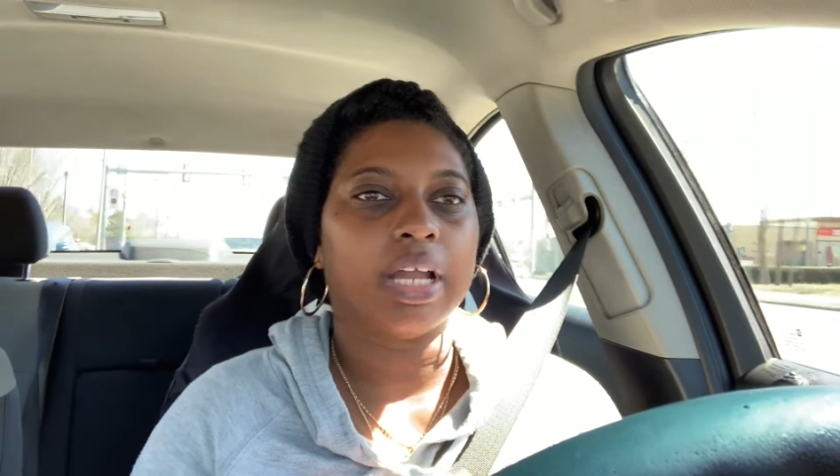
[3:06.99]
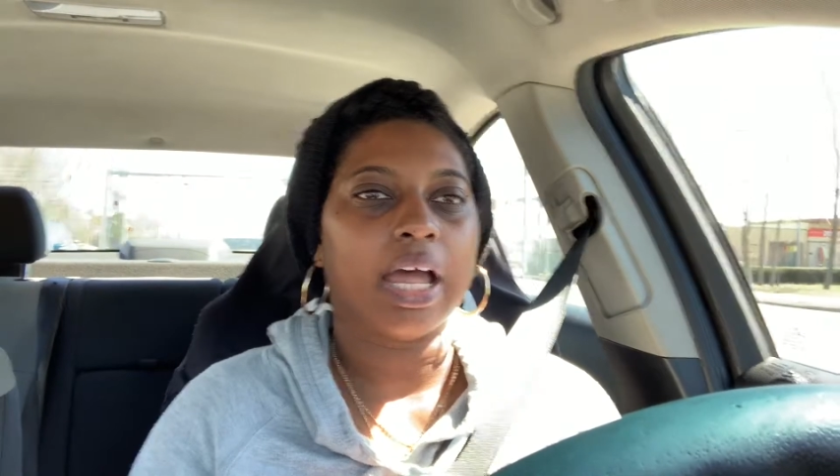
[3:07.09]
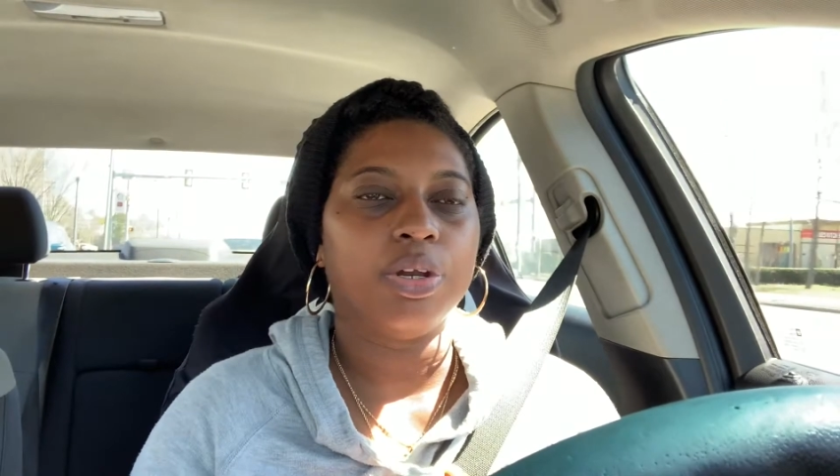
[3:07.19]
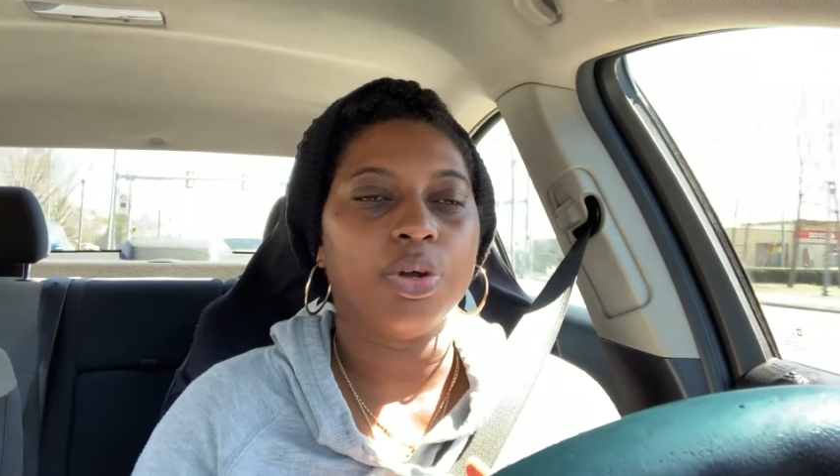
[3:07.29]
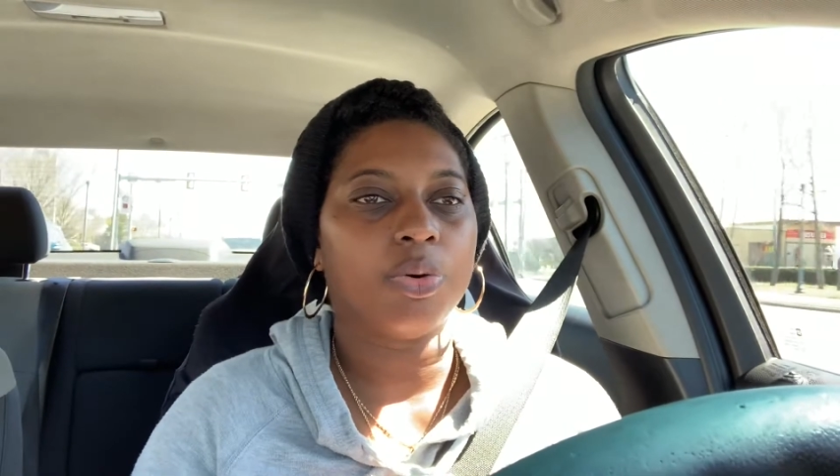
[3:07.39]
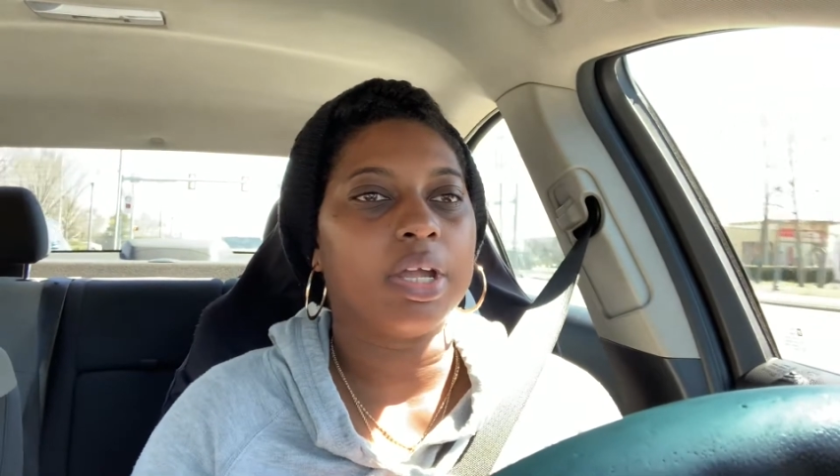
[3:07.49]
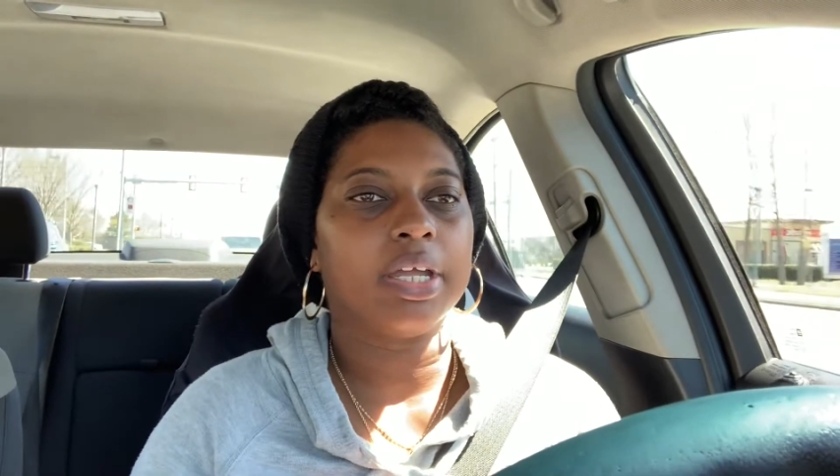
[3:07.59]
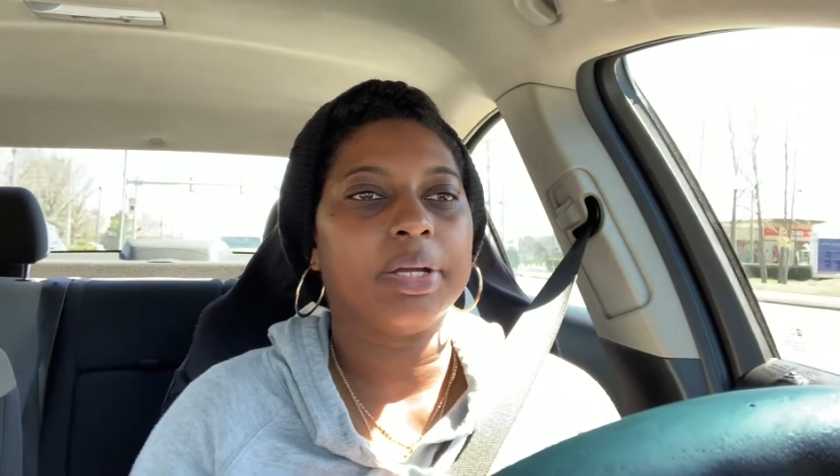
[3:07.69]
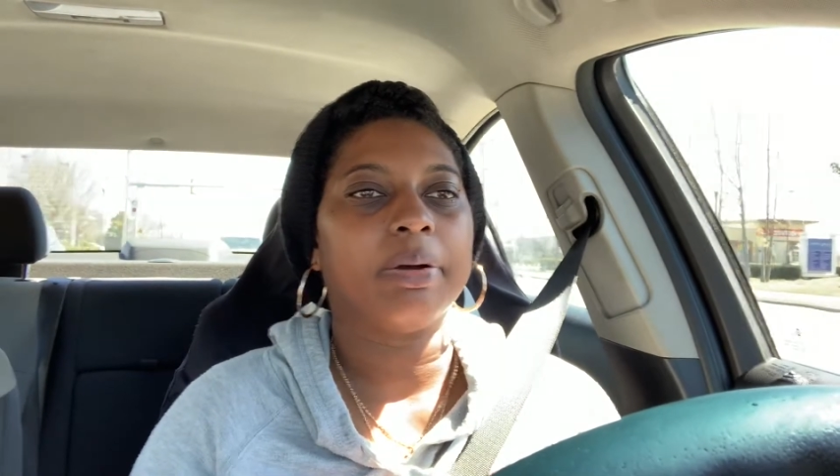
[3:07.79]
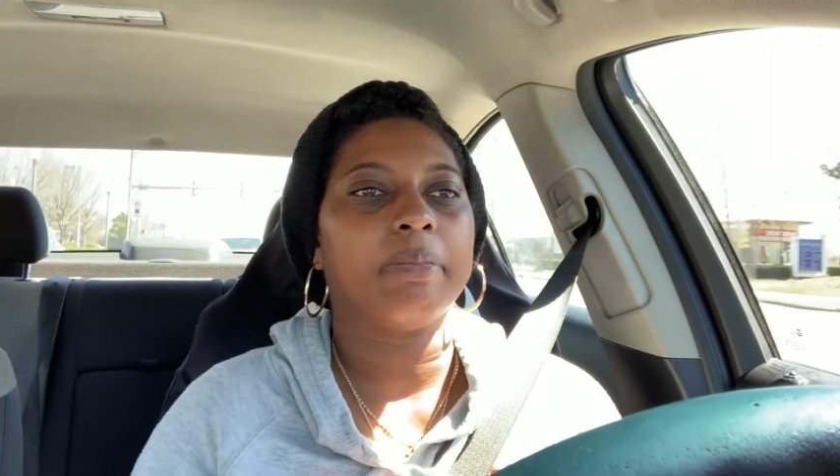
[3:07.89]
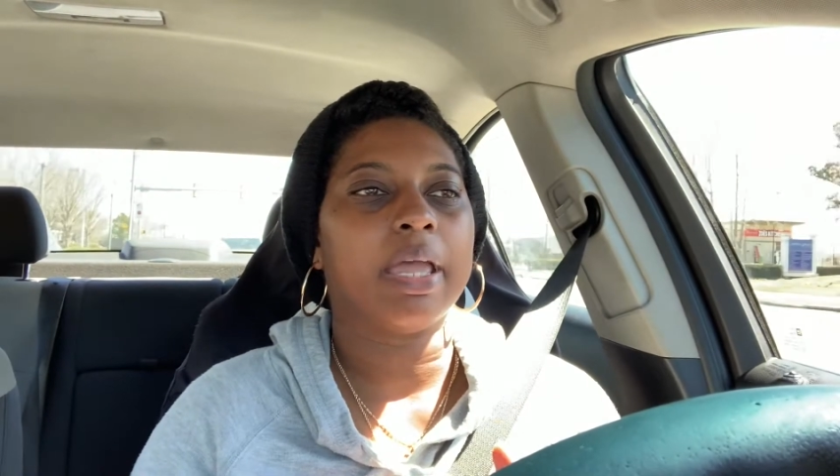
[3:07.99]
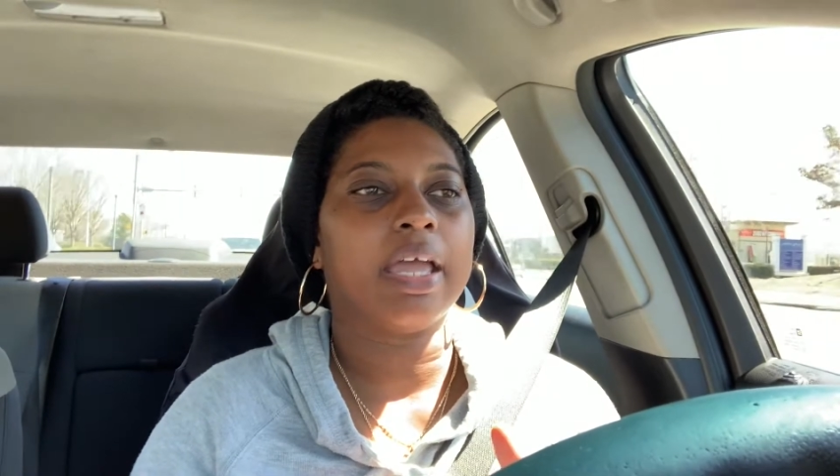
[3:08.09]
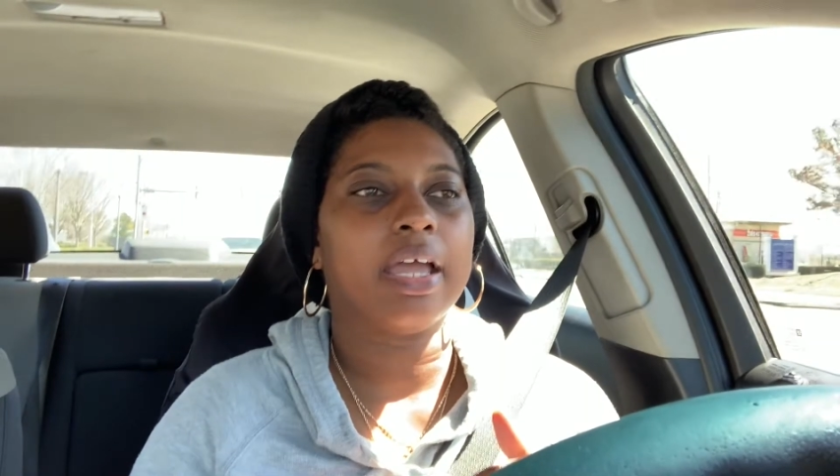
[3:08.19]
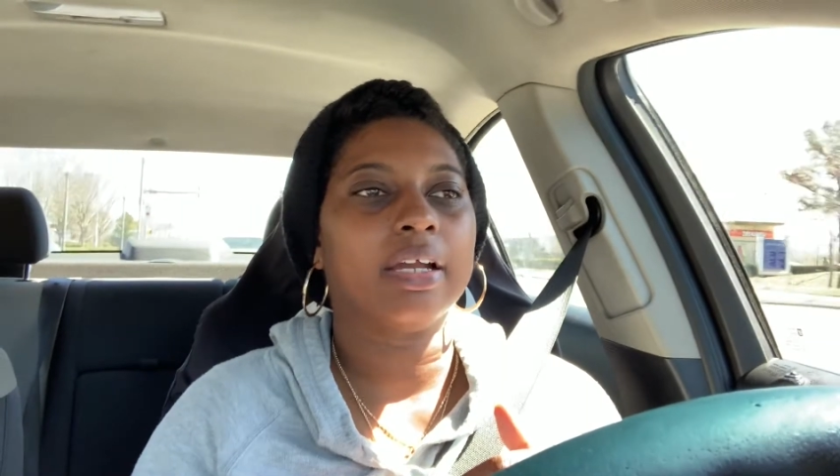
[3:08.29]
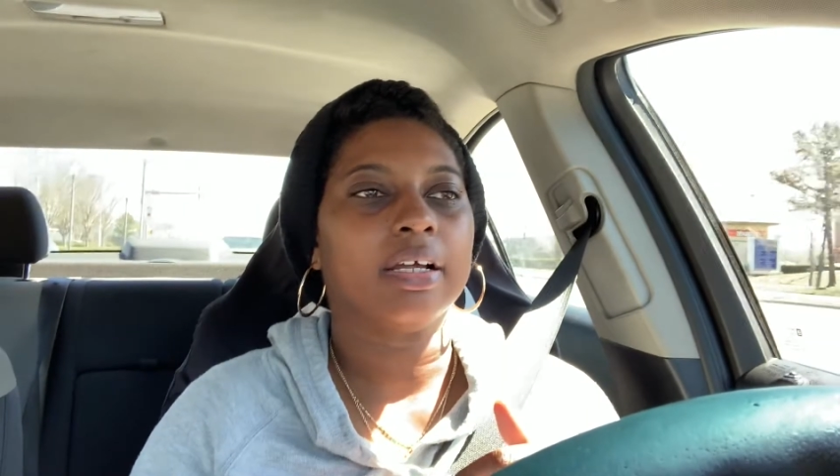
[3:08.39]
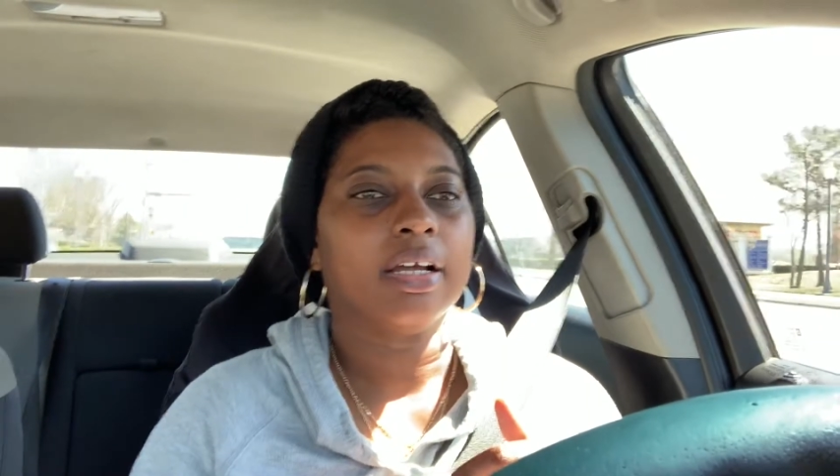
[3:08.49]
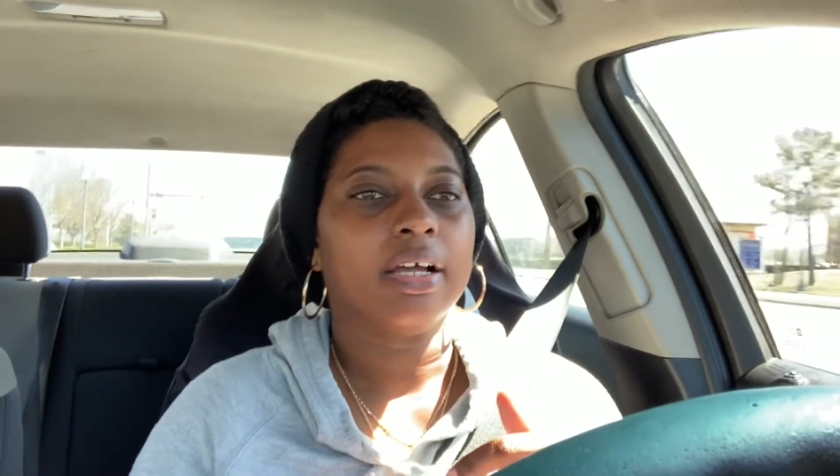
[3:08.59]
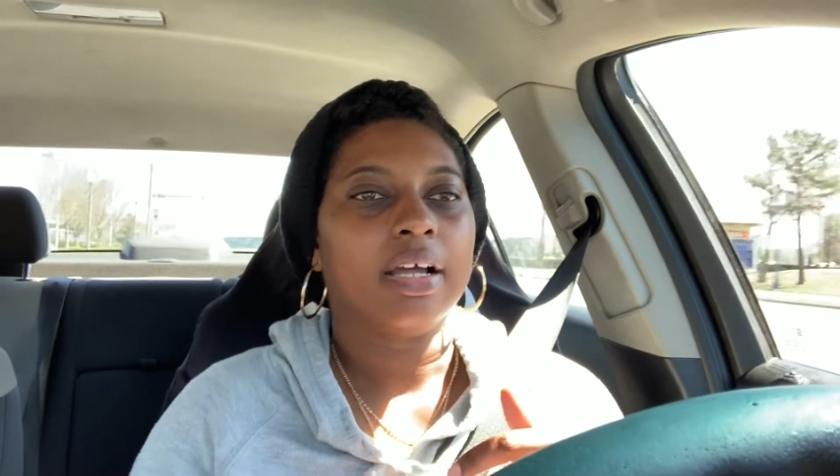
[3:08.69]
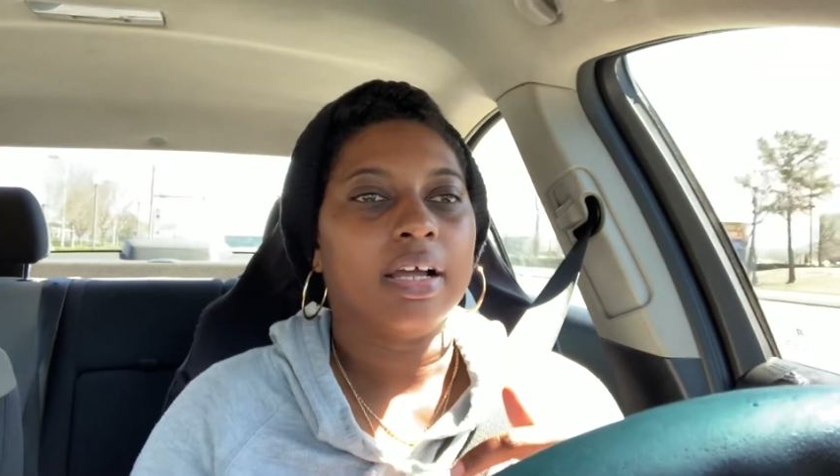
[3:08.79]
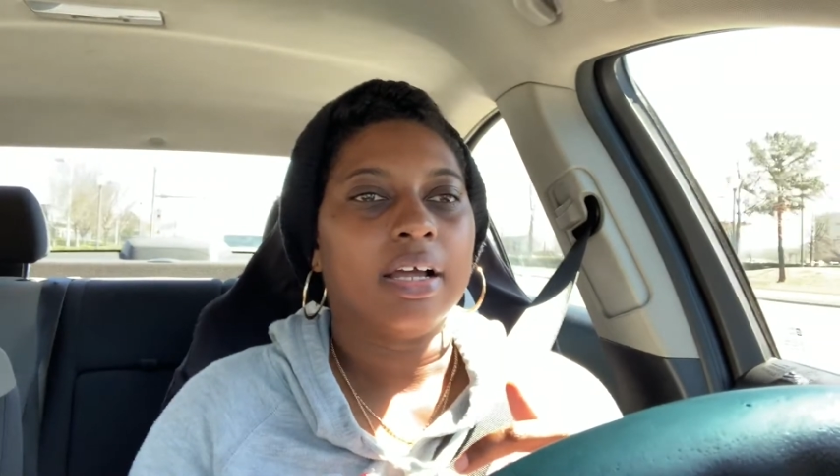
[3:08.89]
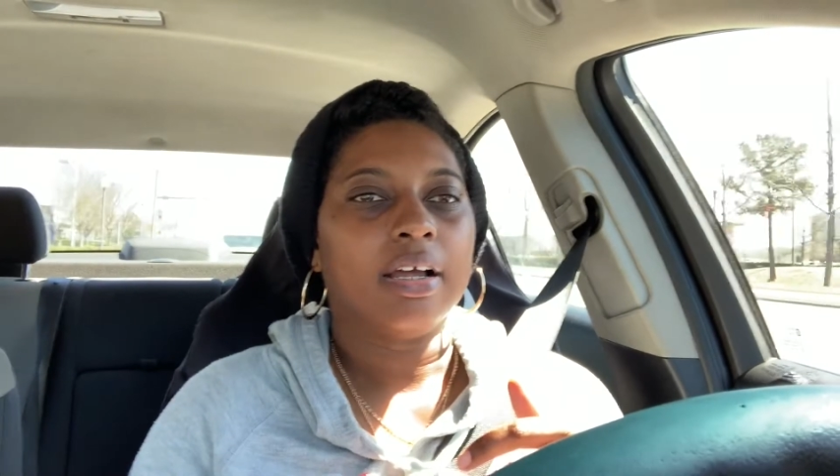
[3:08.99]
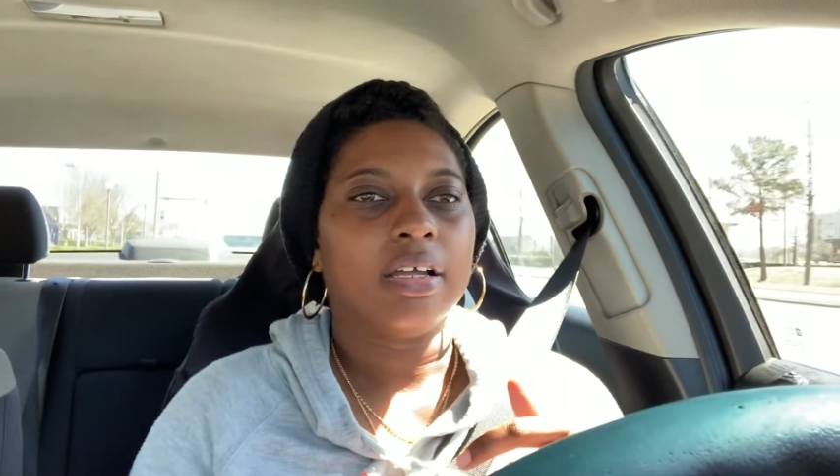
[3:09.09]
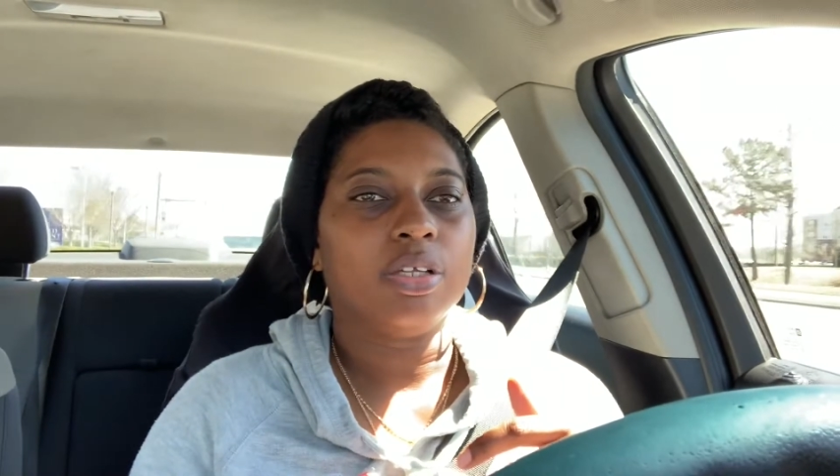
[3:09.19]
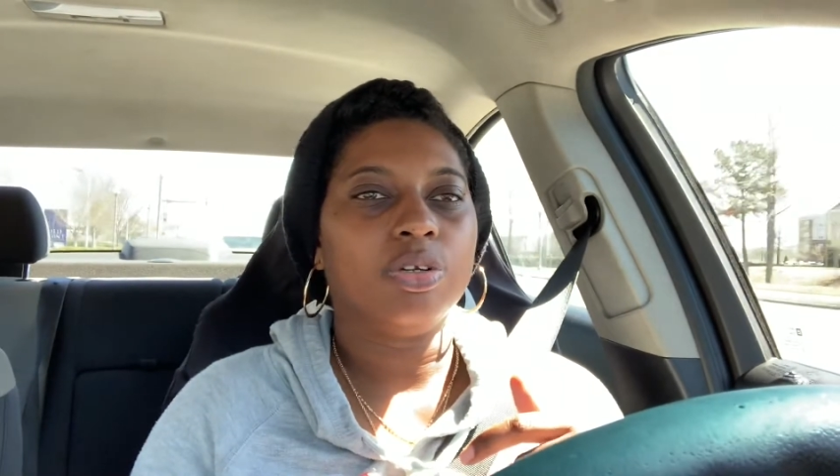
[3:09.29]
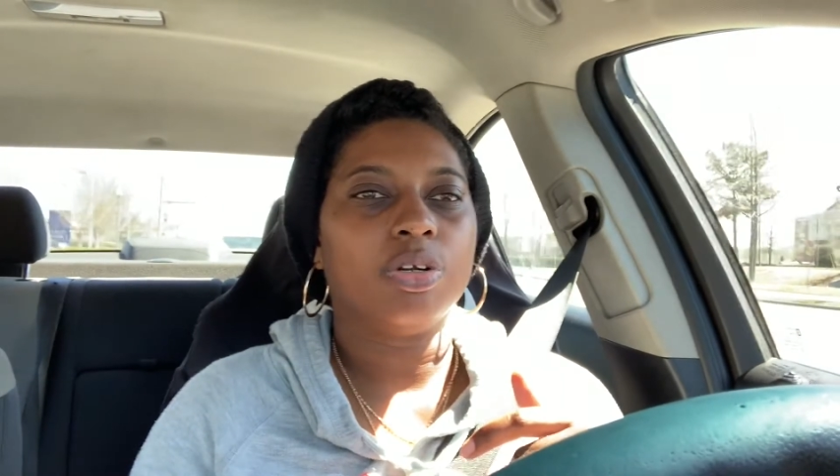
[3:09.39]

not knowing him and,